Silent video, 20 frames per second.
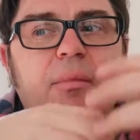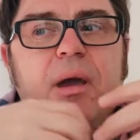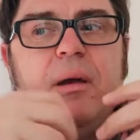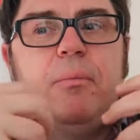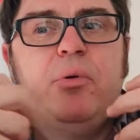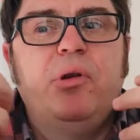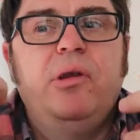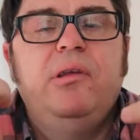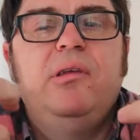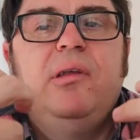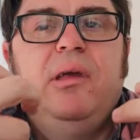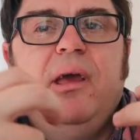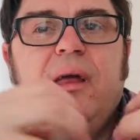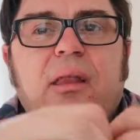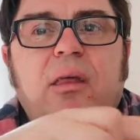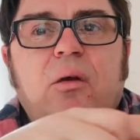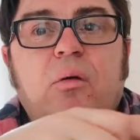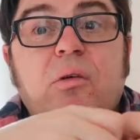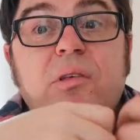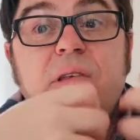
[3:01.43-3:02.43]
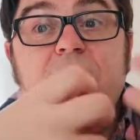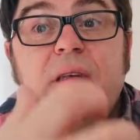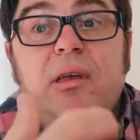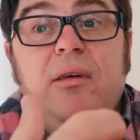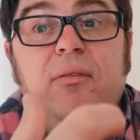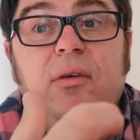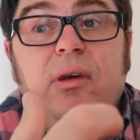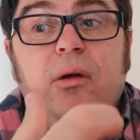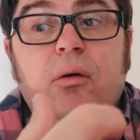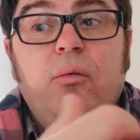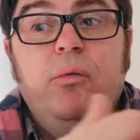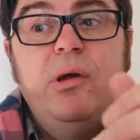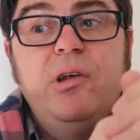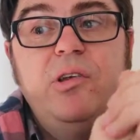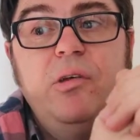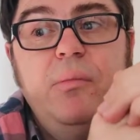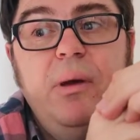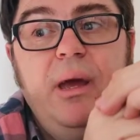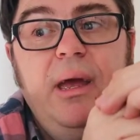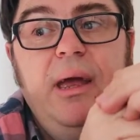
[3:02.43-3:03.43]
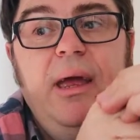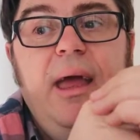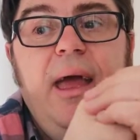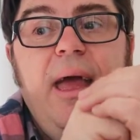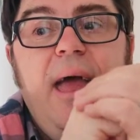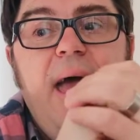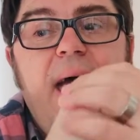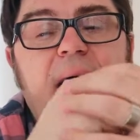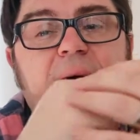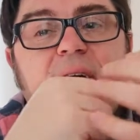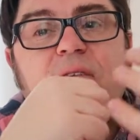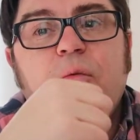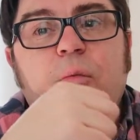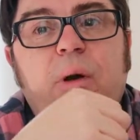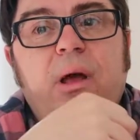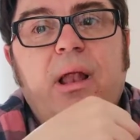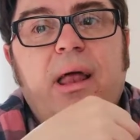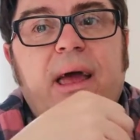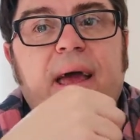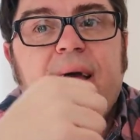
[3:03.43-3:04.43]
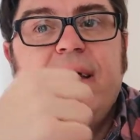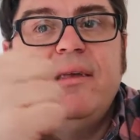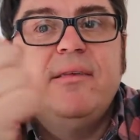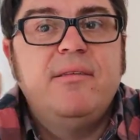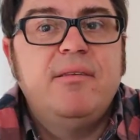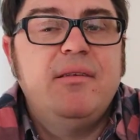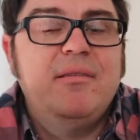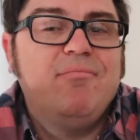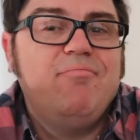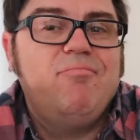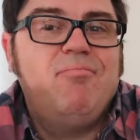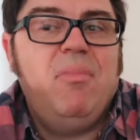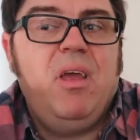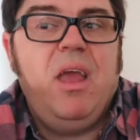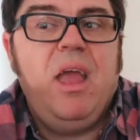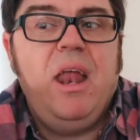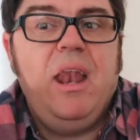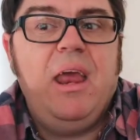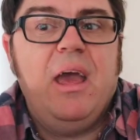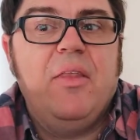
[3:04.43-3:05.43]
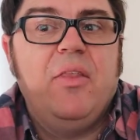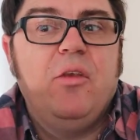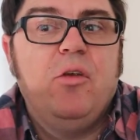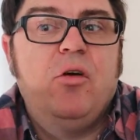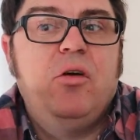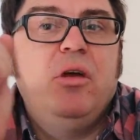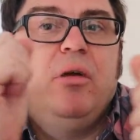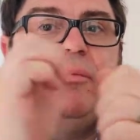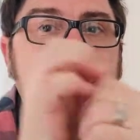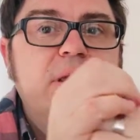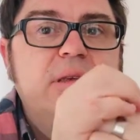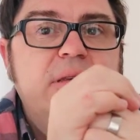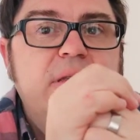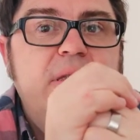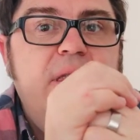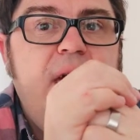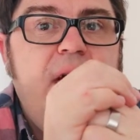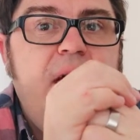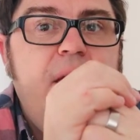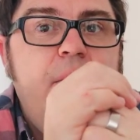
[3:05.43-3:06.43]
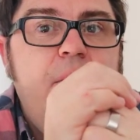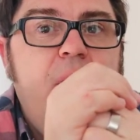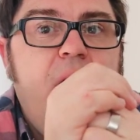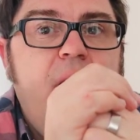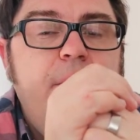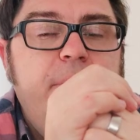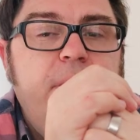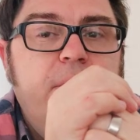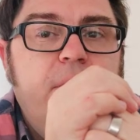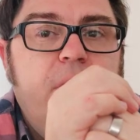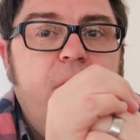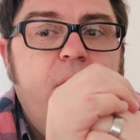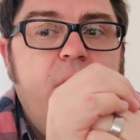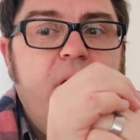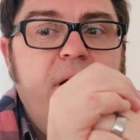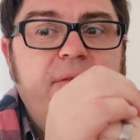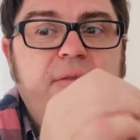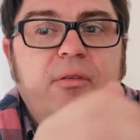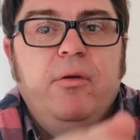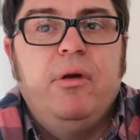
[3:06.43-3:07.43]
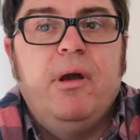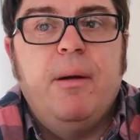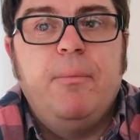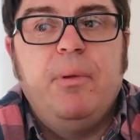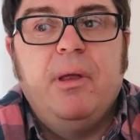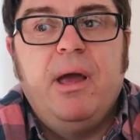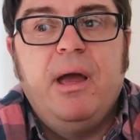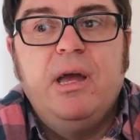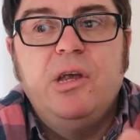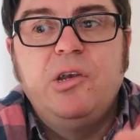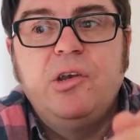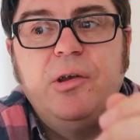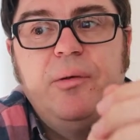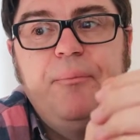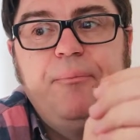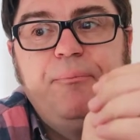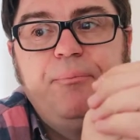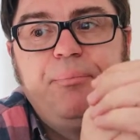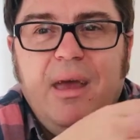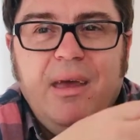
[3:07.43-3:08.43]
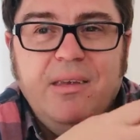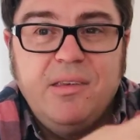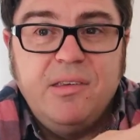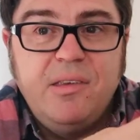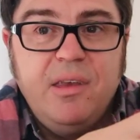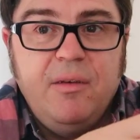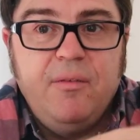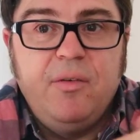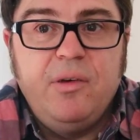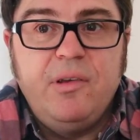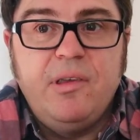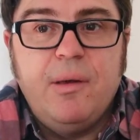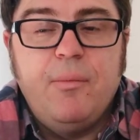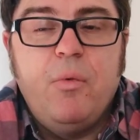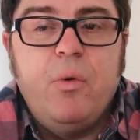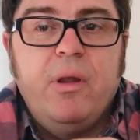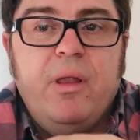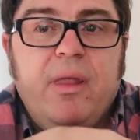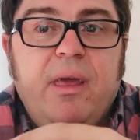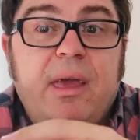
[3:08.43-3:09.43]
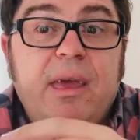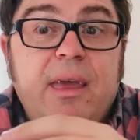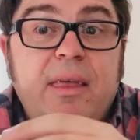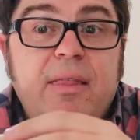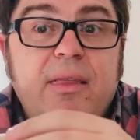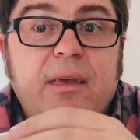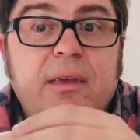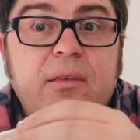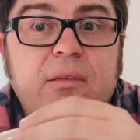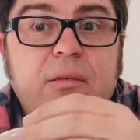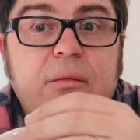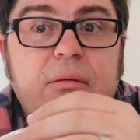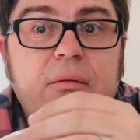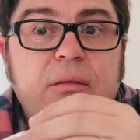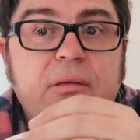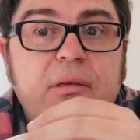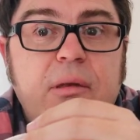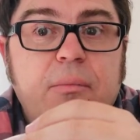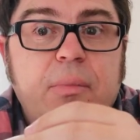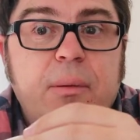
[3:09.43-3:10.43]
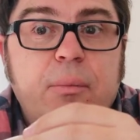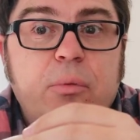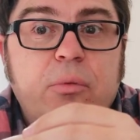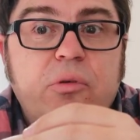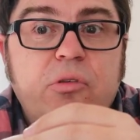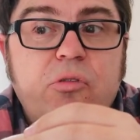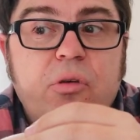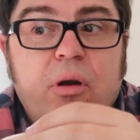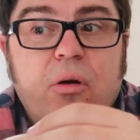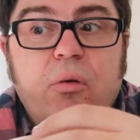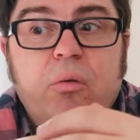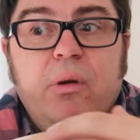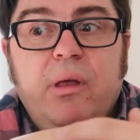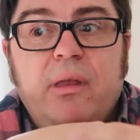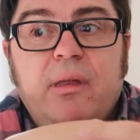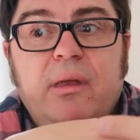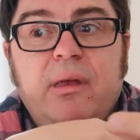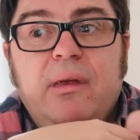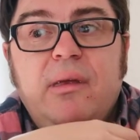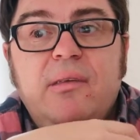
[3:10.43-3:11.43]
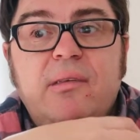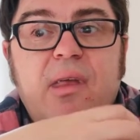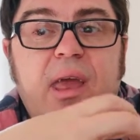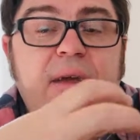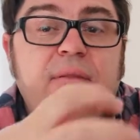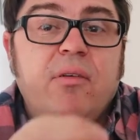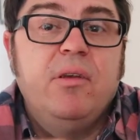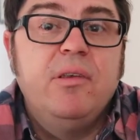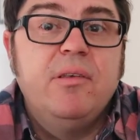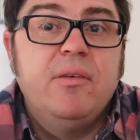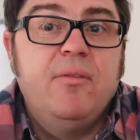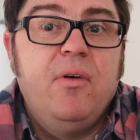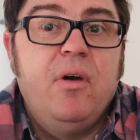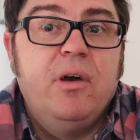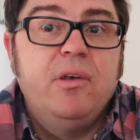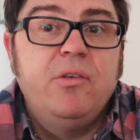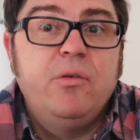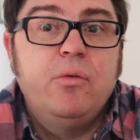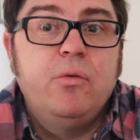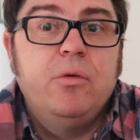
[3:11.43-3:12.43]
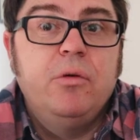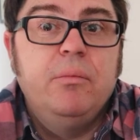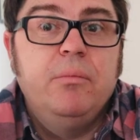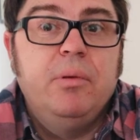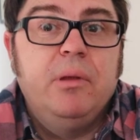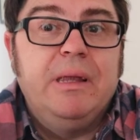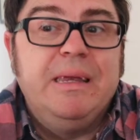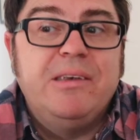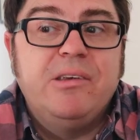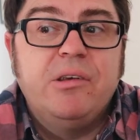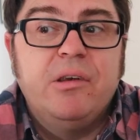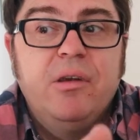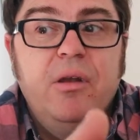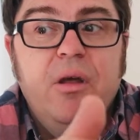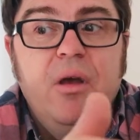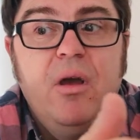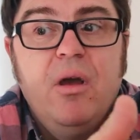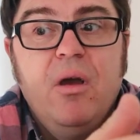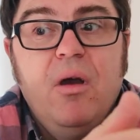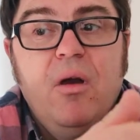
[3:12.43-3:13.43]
about putting together your CV or resume, as well as any other documents that might be required for your application. As I said, for example, one of the key things that some people will struggle with is evidence of high school completion